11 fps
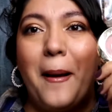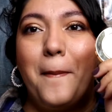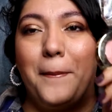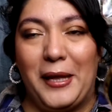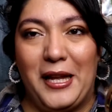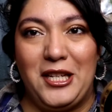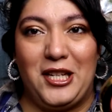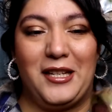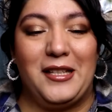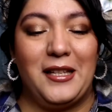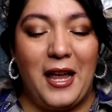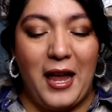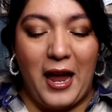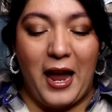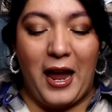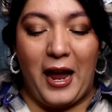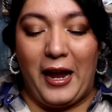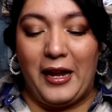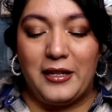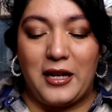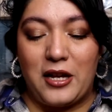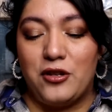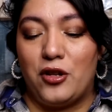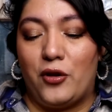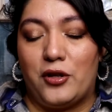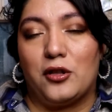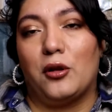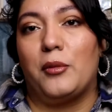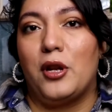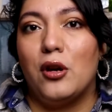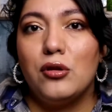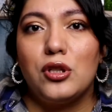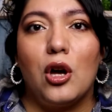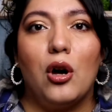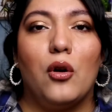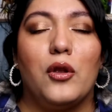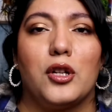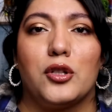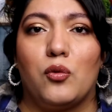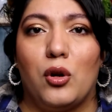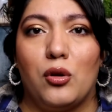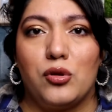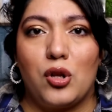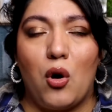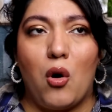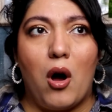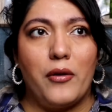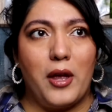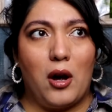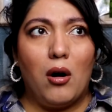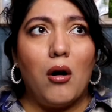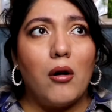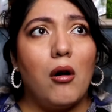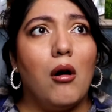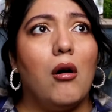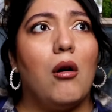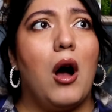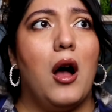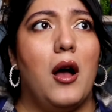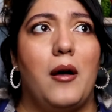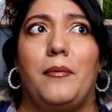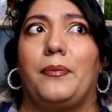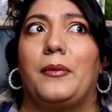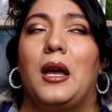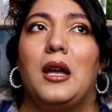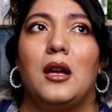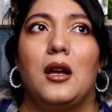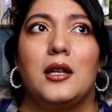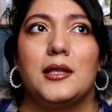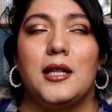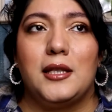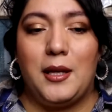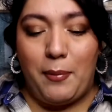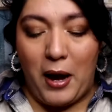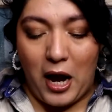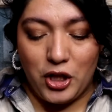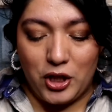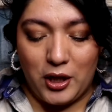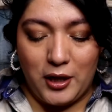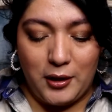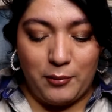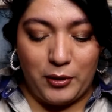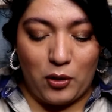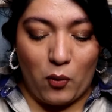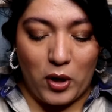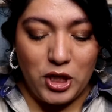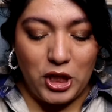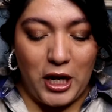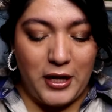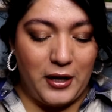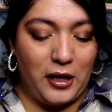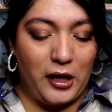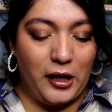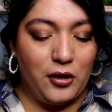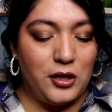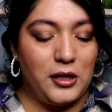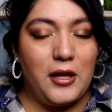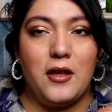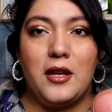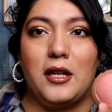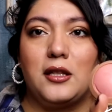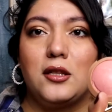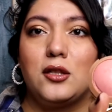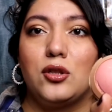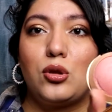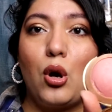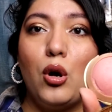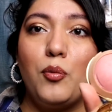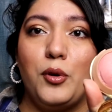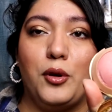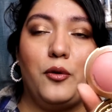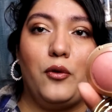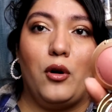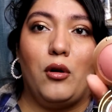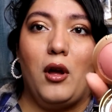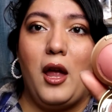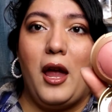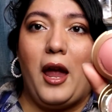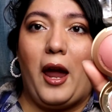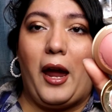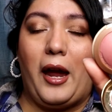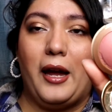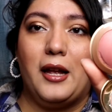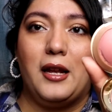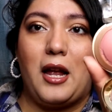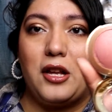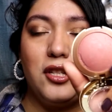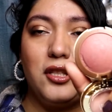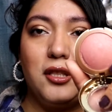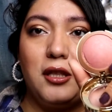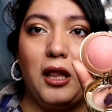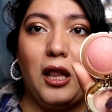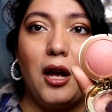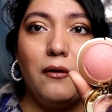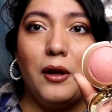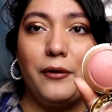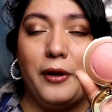blushes. And you know, there's Luminoso, there's Rose de Oro, Sunset Passion, but the one shade that I honestly think it's so beautiful, and I just love